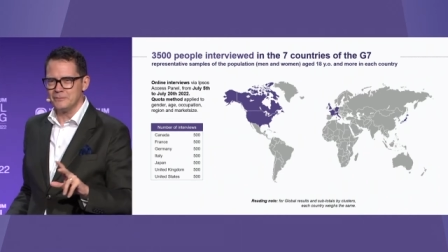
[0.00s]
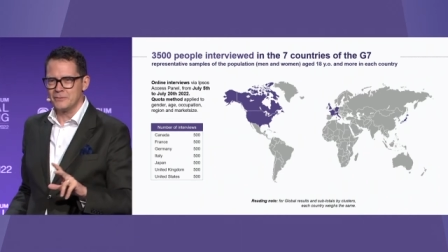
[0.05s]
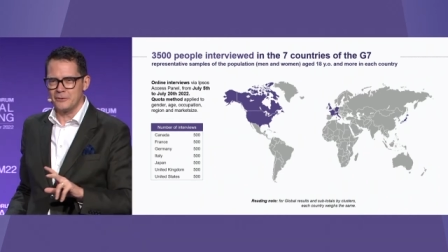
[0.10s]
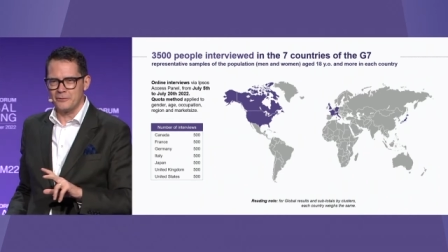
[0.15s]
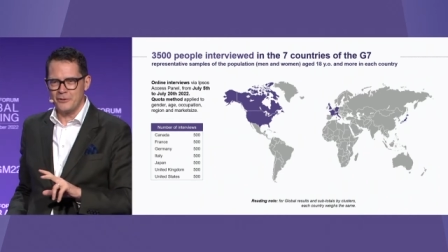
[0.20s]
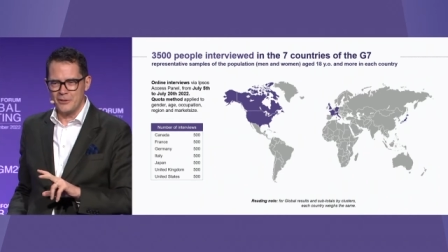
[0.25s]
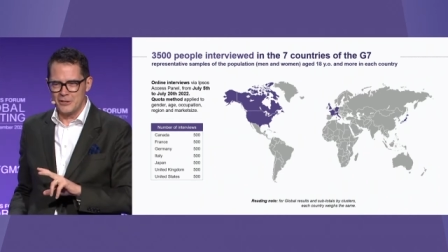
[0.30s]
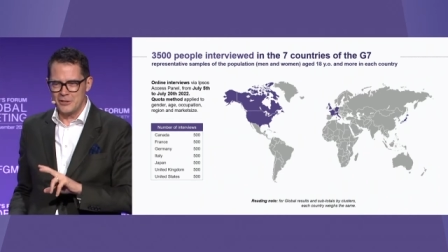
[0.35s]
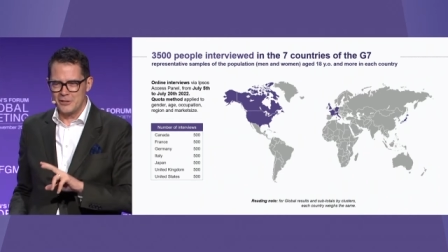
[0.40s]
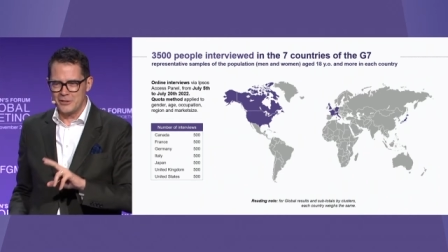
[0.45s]
the
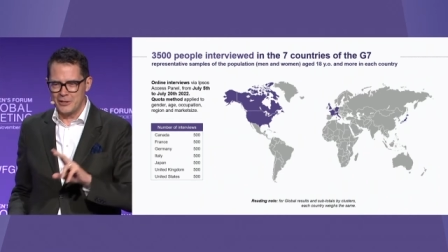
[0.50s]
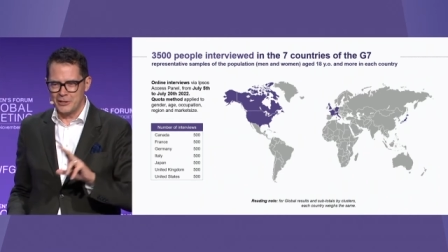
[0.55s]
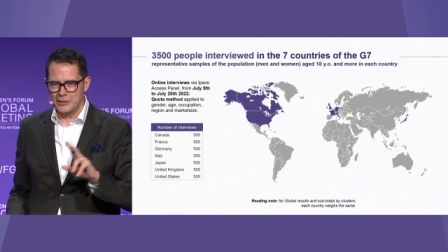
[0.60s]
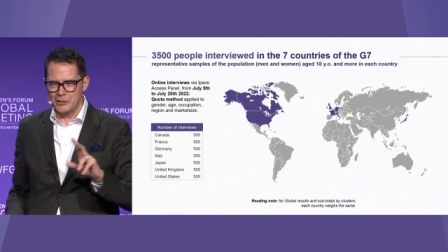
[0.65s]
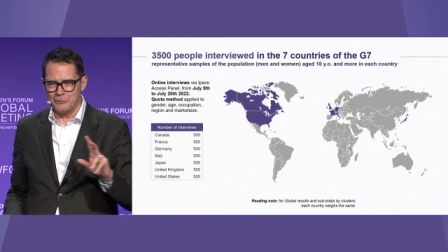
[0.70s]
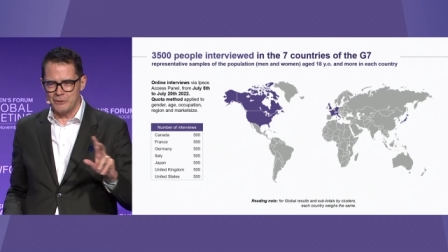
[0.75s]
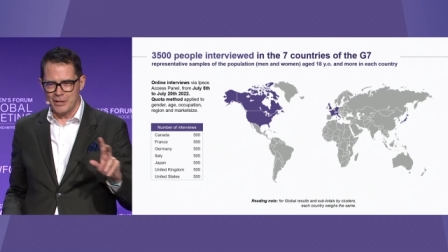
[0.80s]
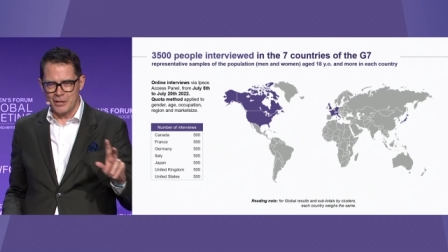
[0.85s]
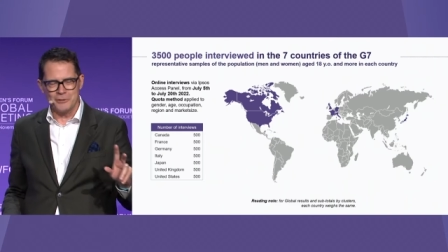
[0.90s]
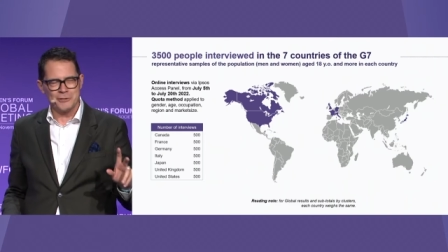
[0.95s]
first thing you
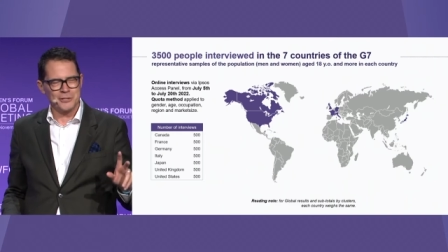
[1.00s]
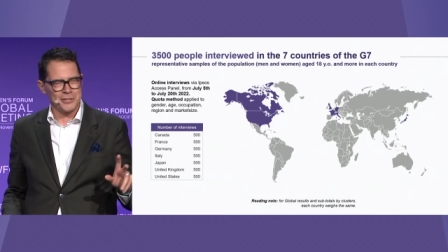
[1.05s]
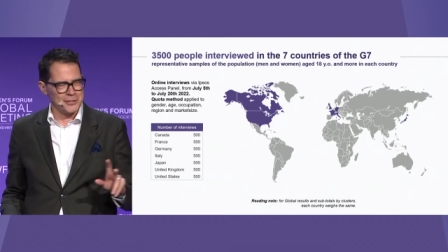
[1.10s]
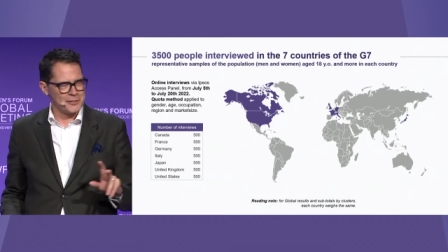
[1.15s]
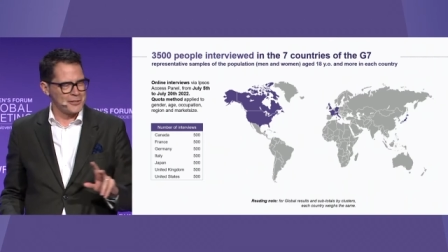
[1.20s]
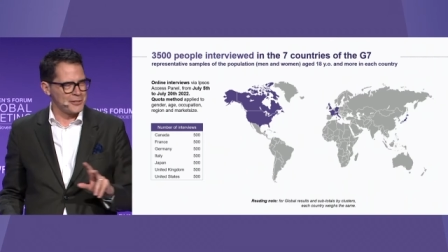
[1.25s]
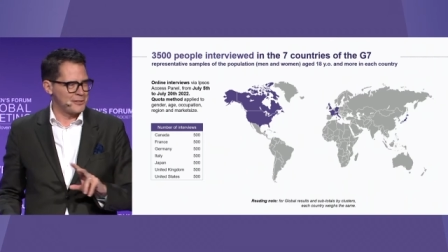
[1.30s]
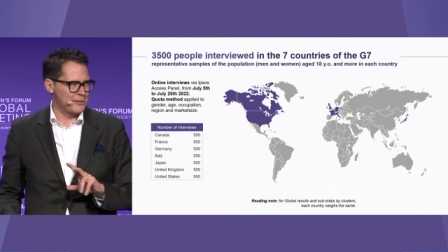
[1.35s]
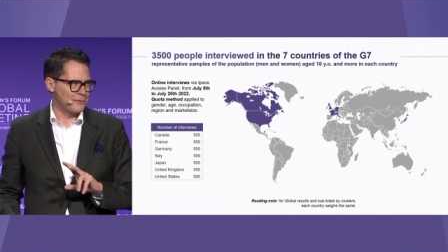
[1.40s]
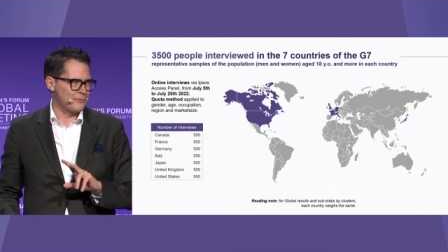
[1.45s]
notice
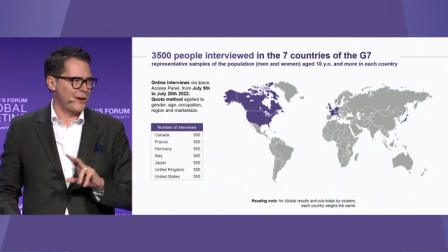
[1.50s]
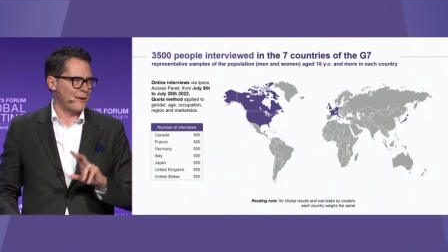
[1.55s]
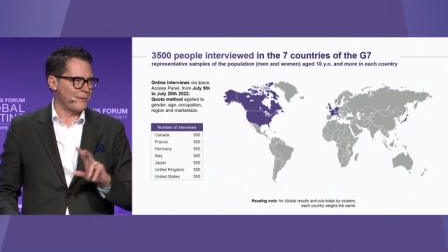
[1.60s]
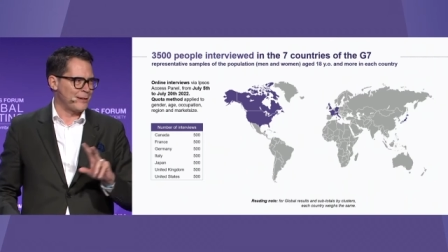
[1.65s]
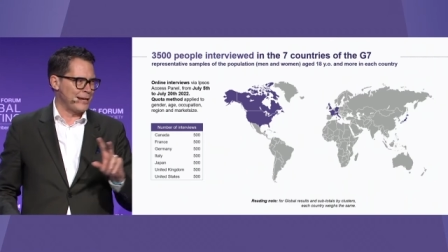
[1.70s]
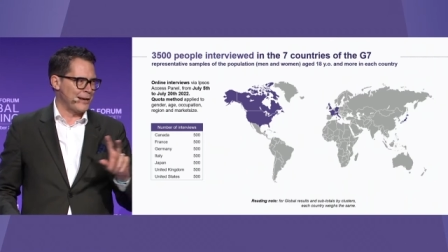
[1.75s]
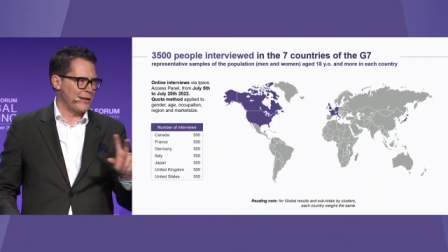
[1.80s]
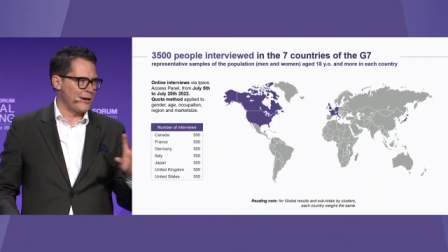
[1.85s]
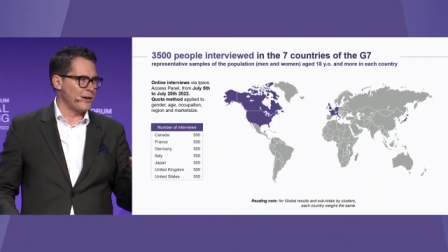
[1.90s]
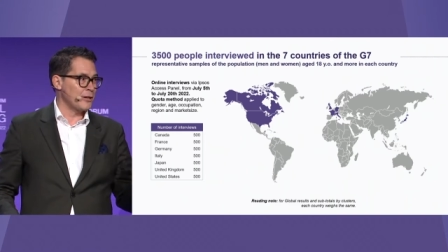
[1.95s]
is that a very
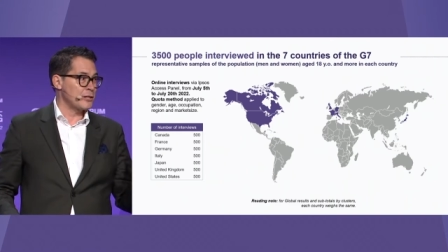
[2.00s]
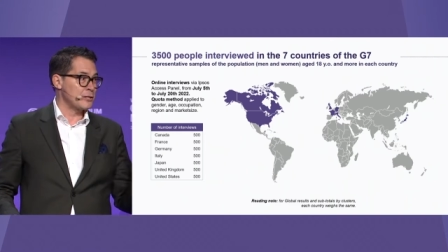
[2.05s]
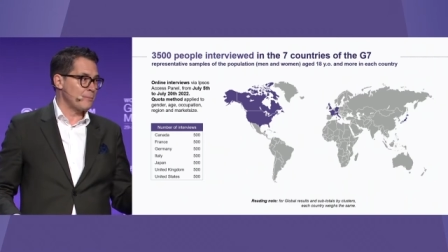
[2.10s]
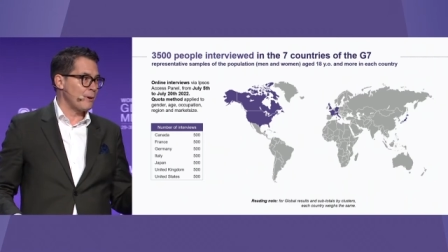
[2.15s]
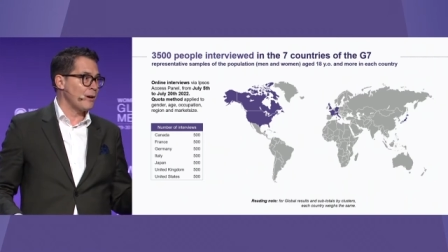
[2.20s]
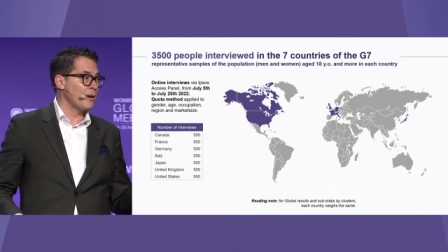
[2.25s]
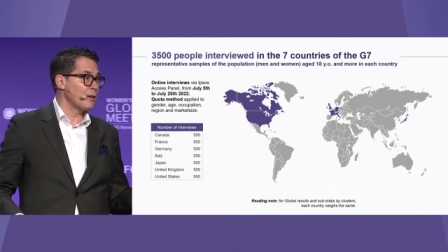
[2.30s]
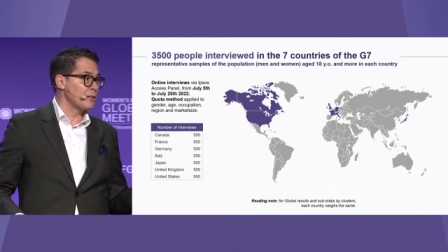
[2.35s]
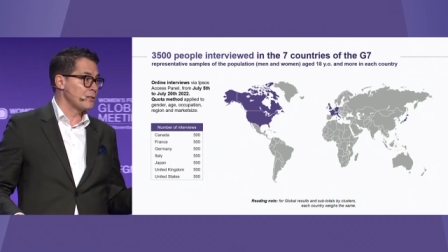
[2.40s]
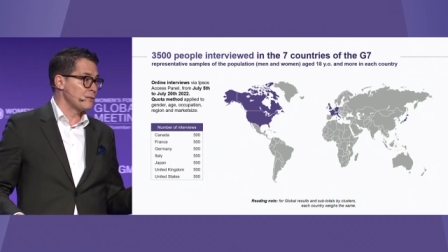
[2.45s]
large
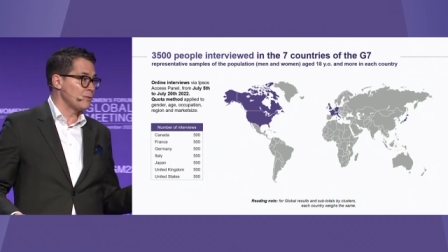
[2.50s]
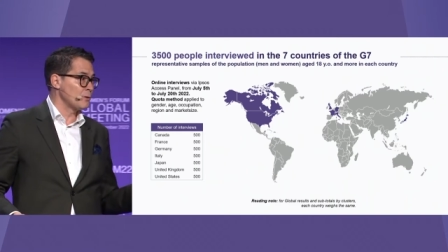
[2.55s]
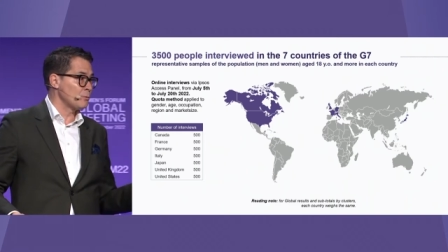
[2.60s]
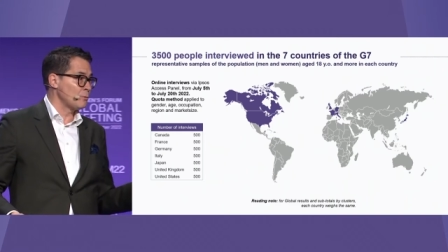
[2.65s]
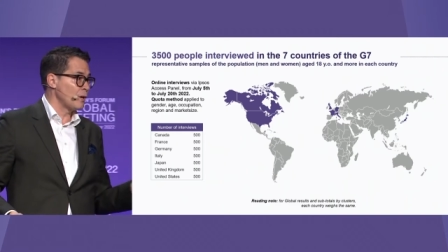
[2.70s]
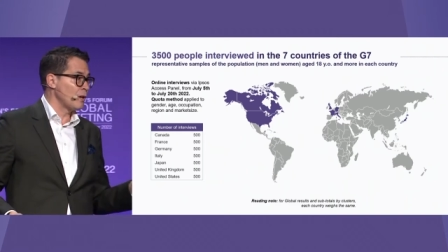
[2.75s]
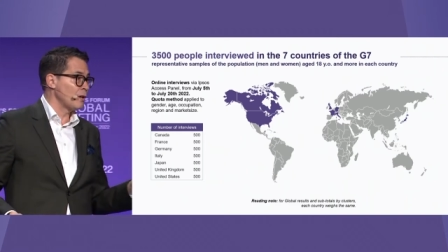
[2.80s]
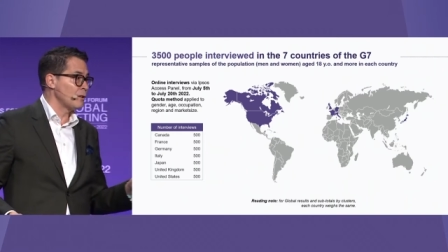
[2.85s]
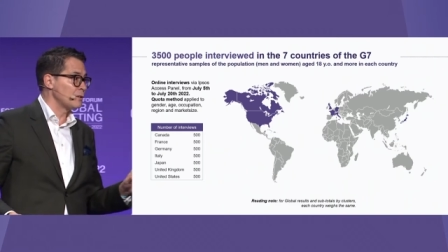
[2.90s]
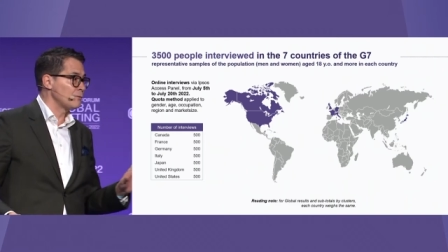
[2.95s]
part of the world,